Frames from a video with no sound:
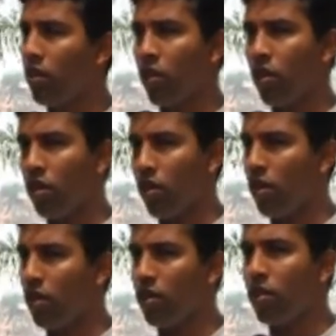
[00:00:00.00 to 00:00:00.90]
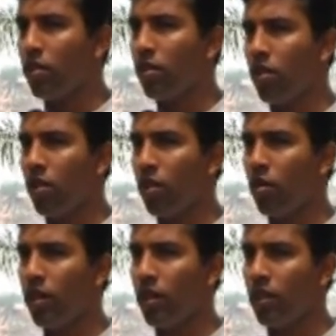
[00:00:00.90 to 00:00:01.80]
all, all you know all
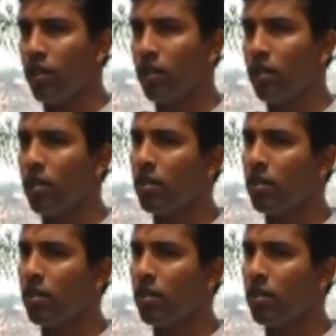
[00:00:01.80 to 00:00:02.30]
my su